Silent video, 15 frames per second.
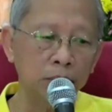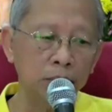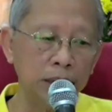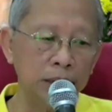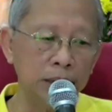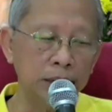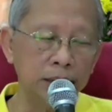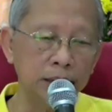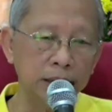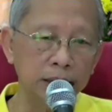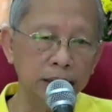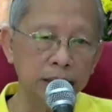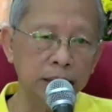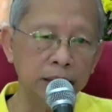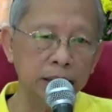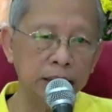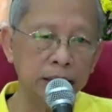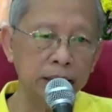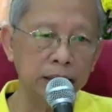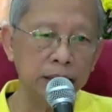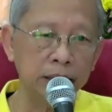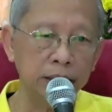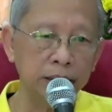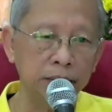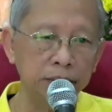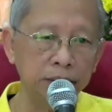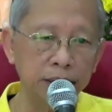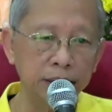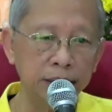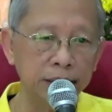Because
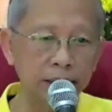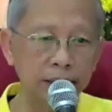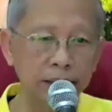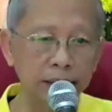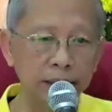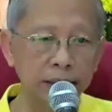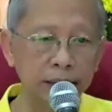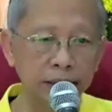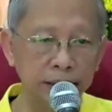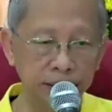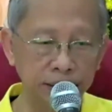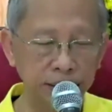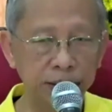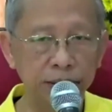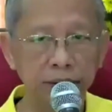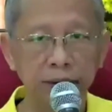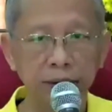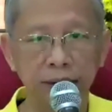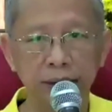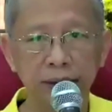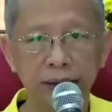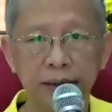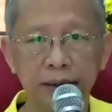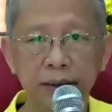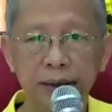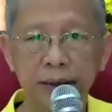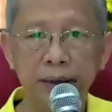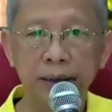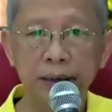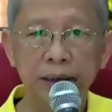during the retreat,
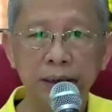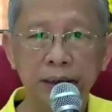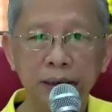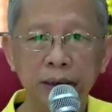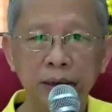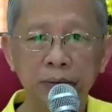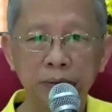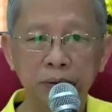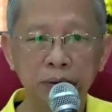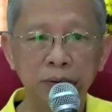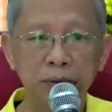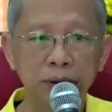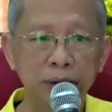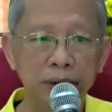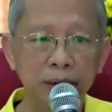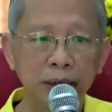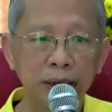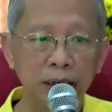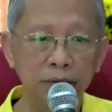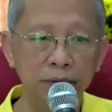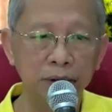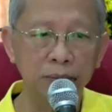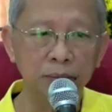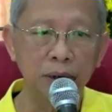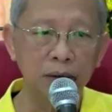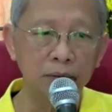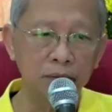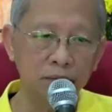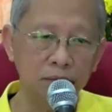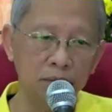we only have
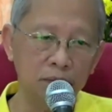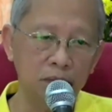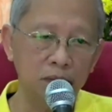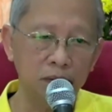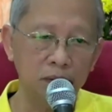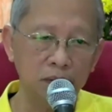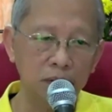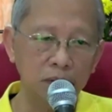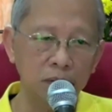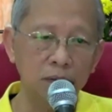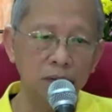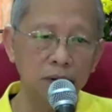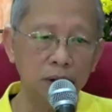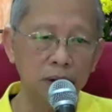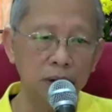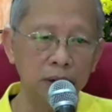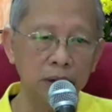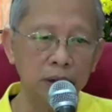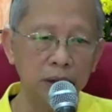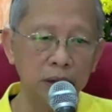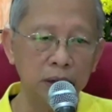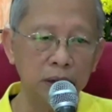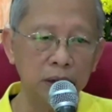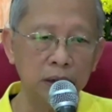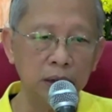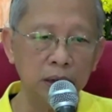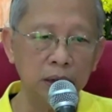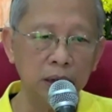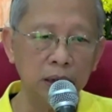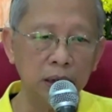about usually
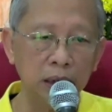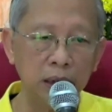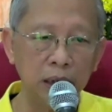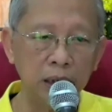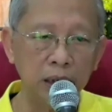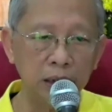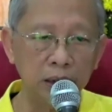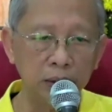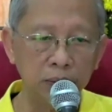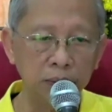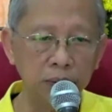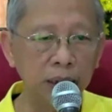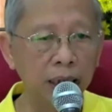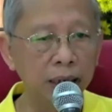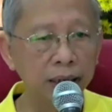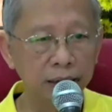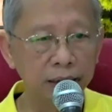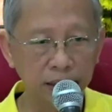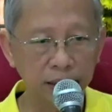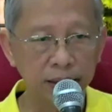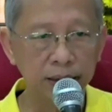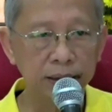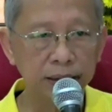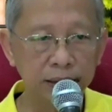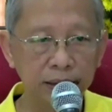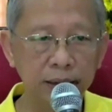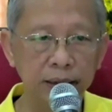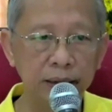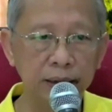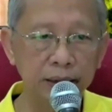8 to 9 days
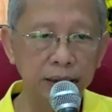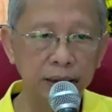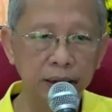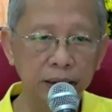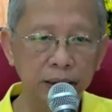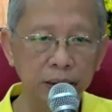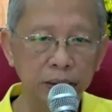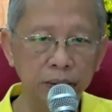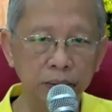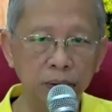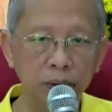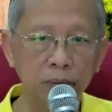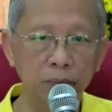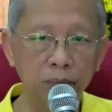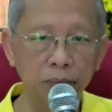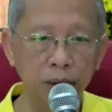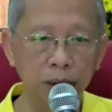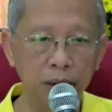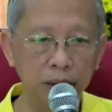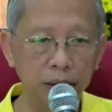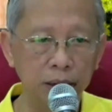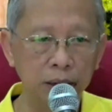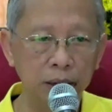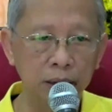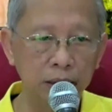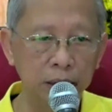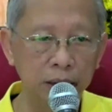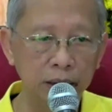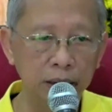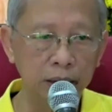to complete
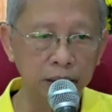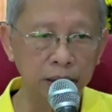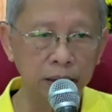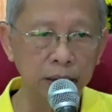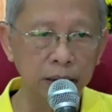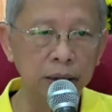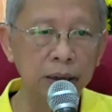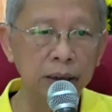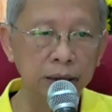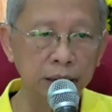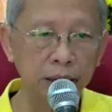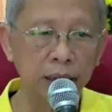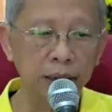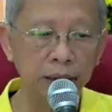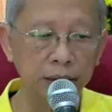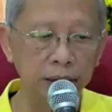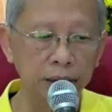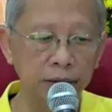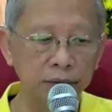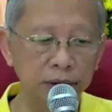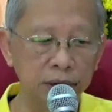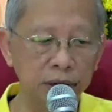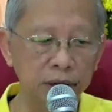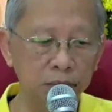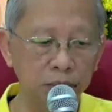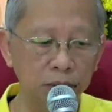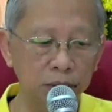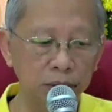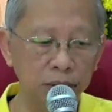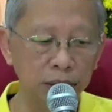the sharing of this
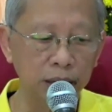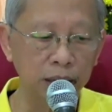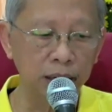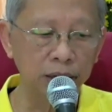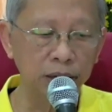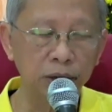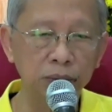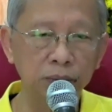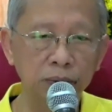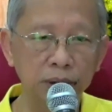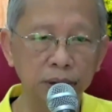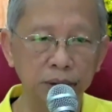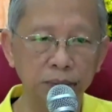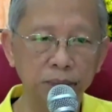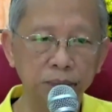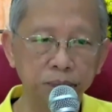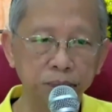book, the Heart Sutra.